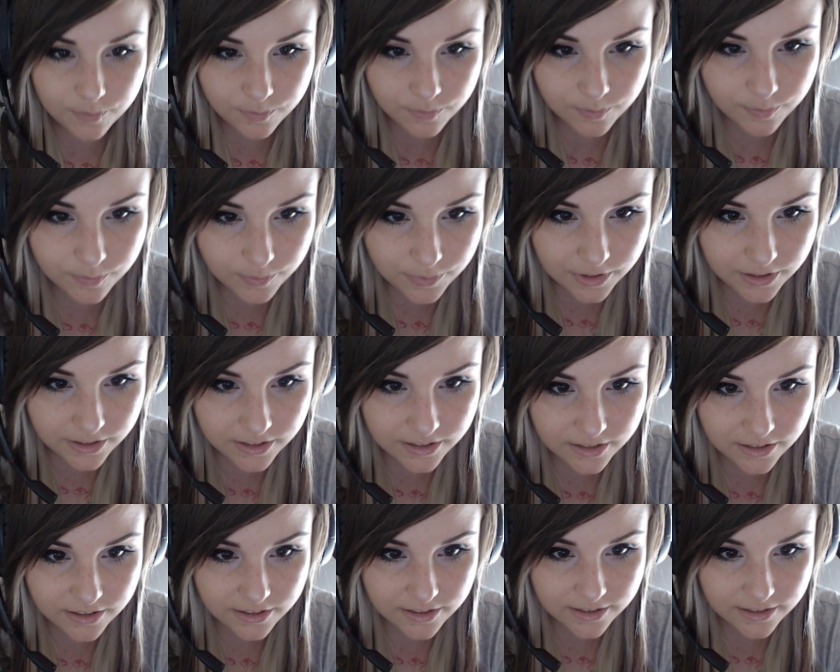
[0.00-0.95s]

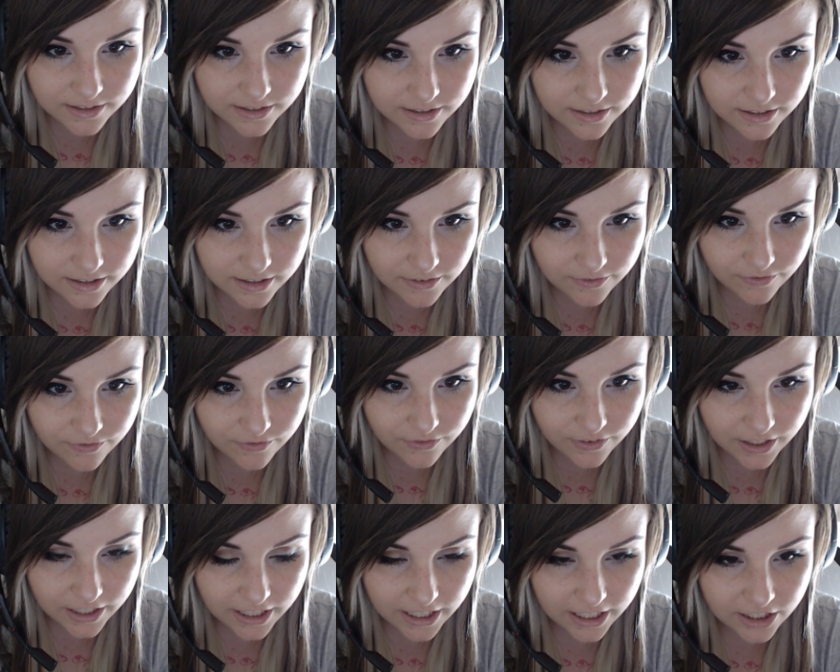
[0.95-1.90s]

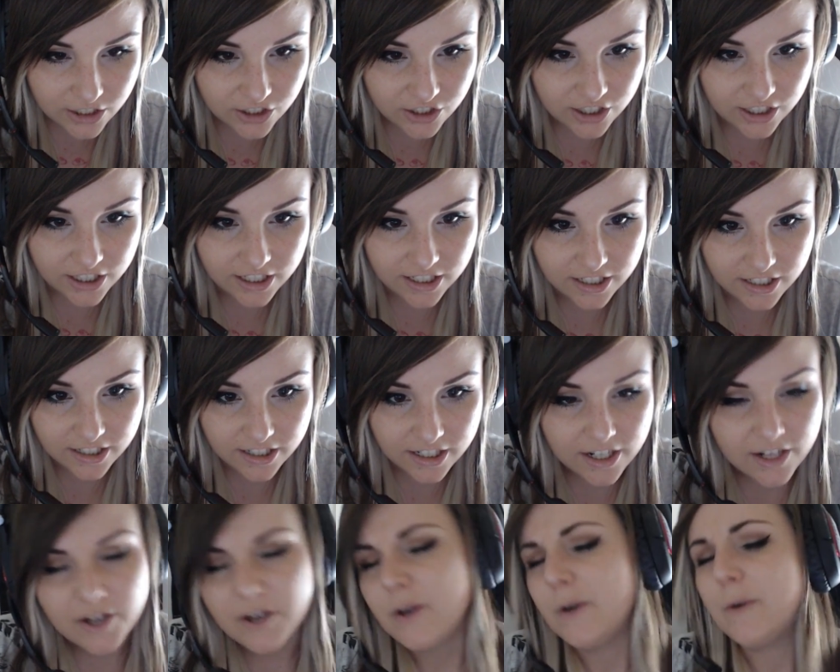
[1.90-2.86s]
specification?
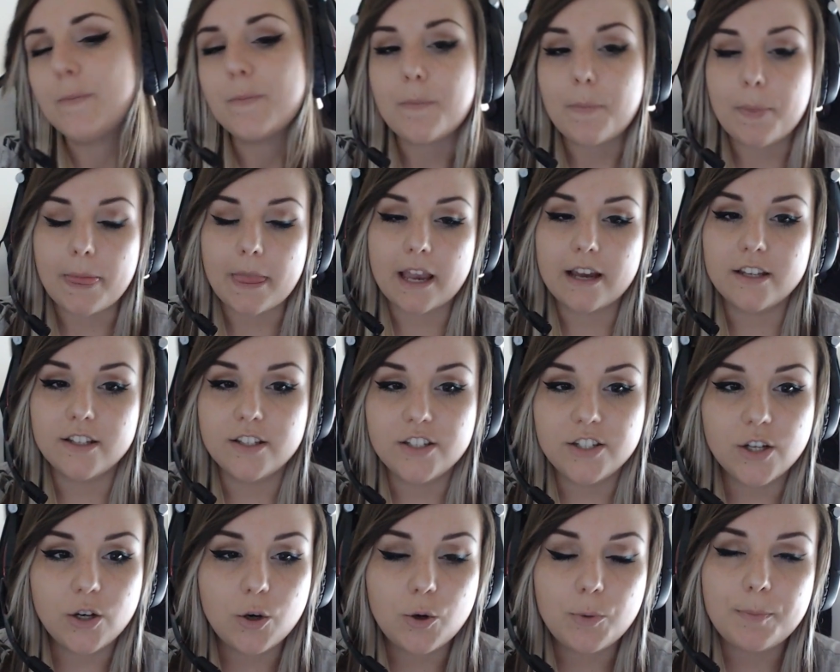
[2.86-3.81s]

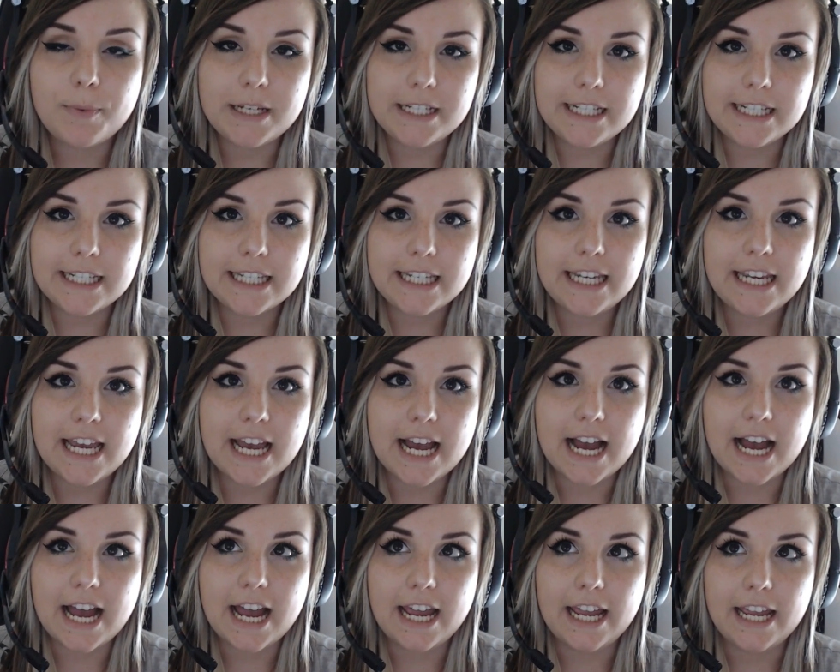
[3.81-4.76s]
So basically,
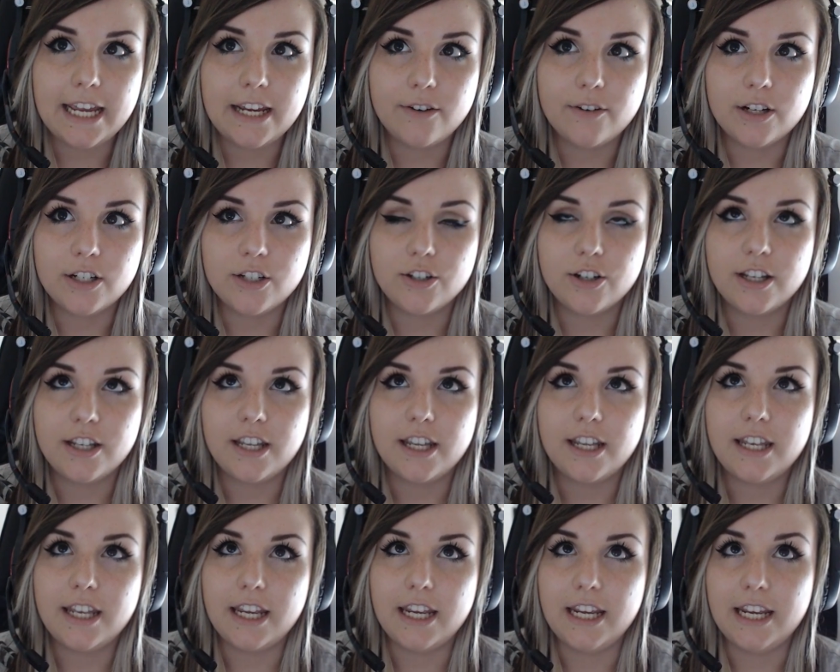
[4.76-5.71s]
I
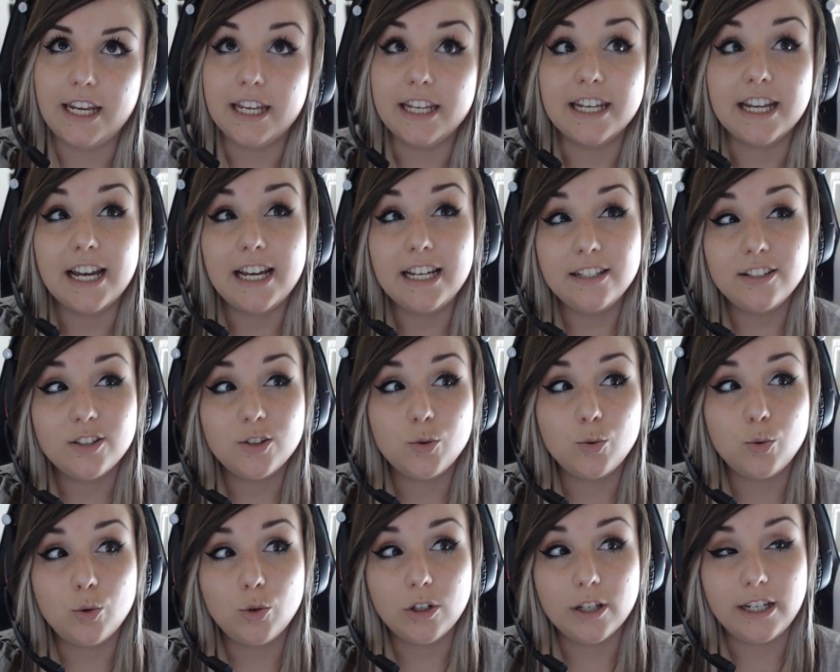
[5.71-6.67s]
graduated in high
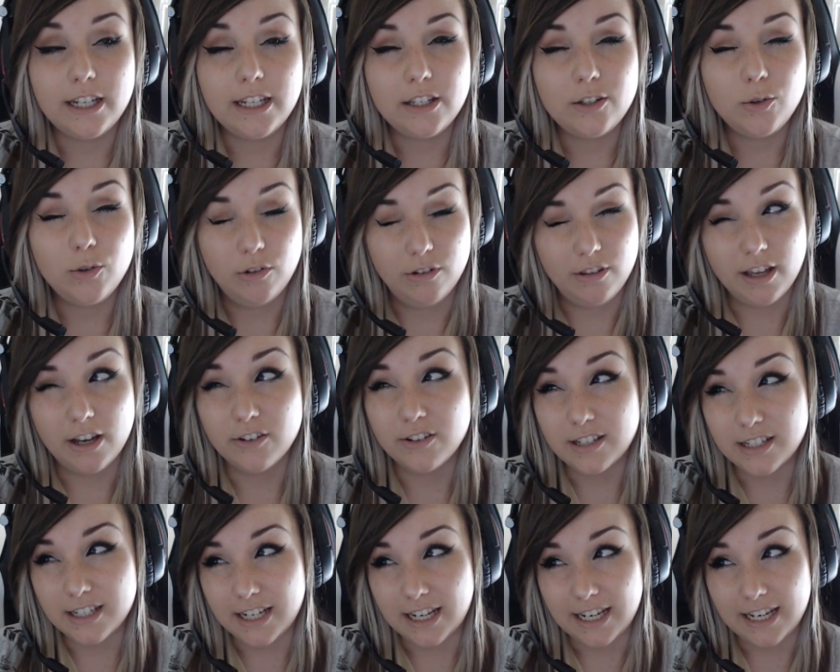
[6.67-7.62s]
school in
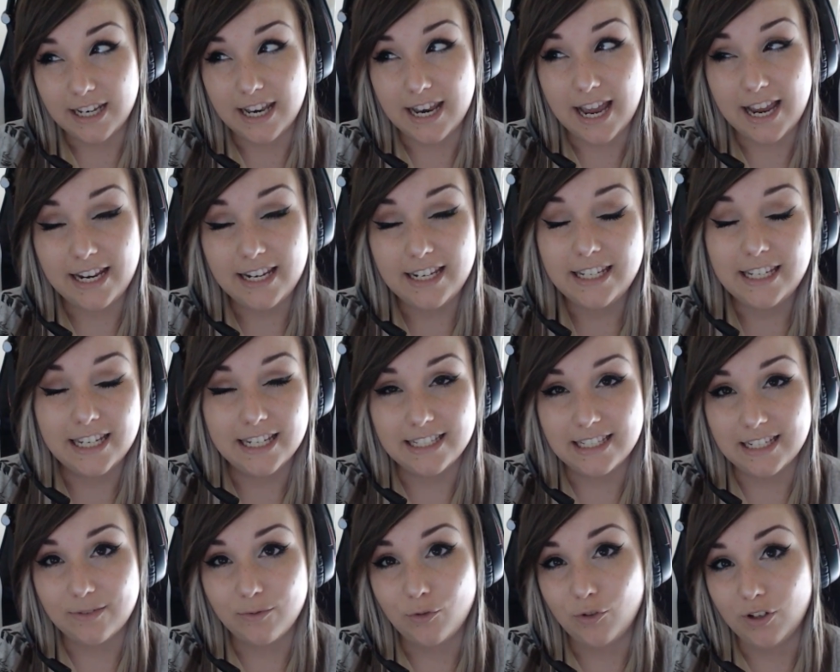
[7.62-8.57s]
2009.
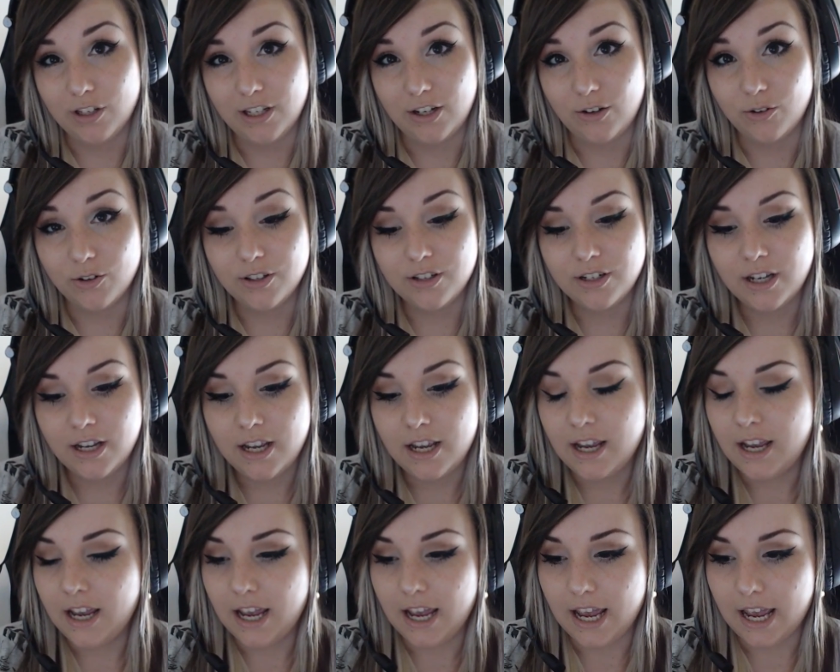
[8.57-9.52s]
Yes, I'm really old.
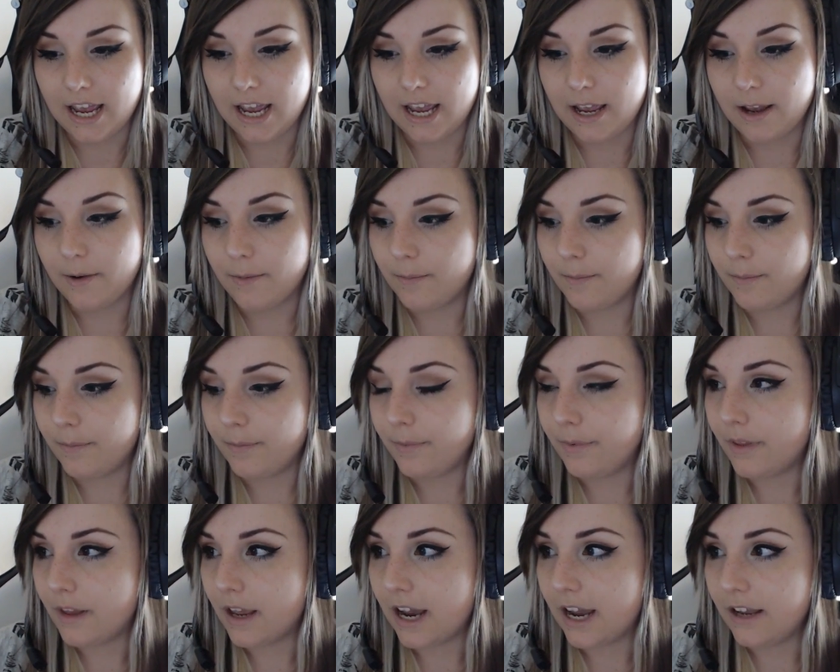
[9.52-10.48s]

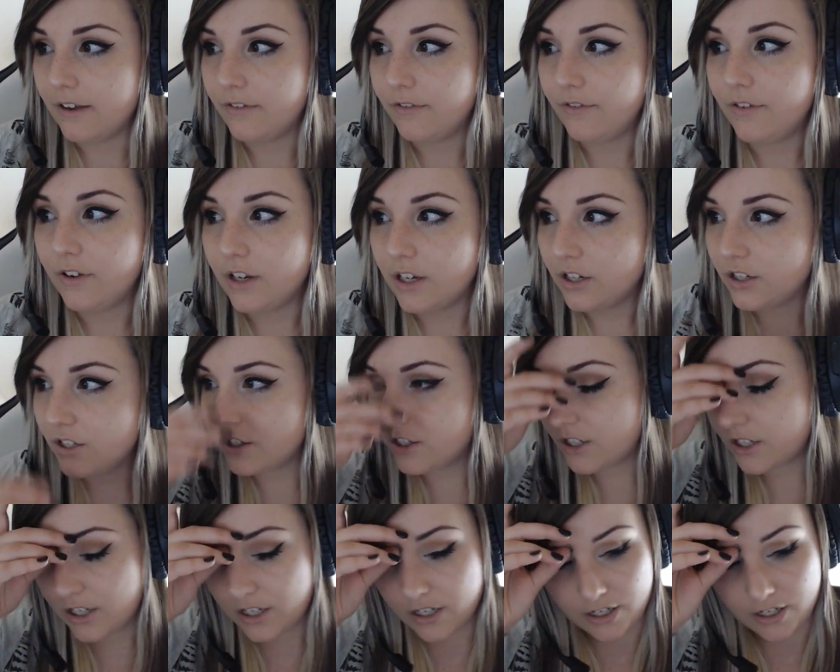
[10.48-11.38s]
I finished,